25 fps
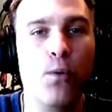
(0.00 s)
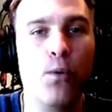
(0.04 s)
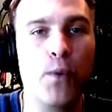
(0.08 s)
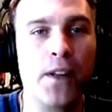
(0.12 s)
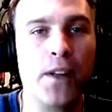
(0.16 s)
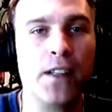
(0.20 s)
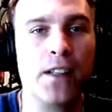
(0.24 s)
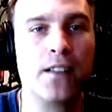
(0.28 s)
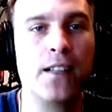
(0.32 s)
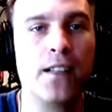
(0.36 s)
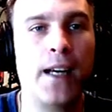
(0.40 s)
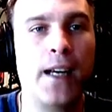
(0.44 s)

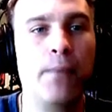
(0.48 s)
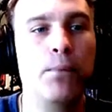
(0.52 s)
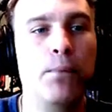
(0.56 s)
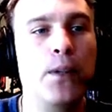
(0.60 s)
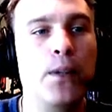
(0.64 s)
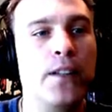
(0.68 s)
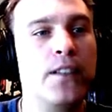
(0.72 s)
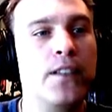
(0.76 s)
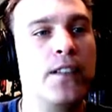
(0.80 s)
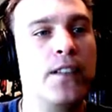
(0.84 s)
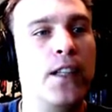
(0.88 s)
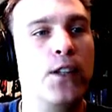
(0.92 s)
with the
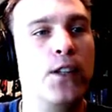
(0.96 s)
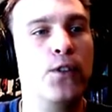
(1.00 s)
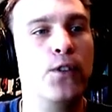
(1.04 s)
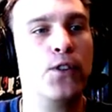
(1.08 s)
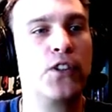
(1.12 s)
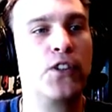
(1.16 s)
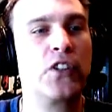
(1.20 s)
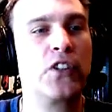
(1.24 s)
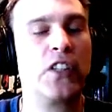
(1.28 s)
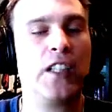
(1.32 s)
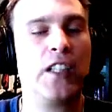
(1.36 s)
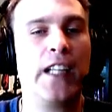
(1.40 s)
templates that
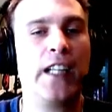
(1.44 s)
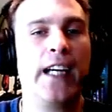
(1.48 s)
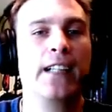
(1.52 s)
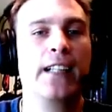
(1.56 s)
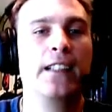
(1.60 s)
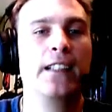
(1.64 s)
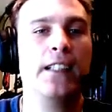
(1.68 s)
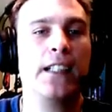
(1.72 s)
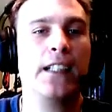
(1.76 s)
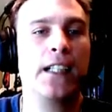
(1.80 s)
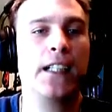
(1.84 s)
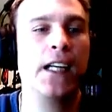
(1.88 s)
you're
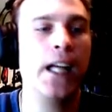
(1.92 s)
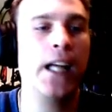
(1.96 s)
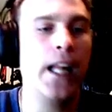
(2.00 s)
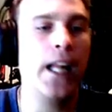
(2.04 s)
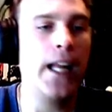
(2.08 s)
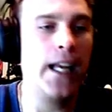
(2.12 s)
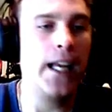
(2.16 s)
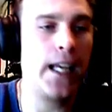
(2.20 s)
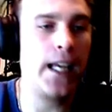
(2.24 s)
selecting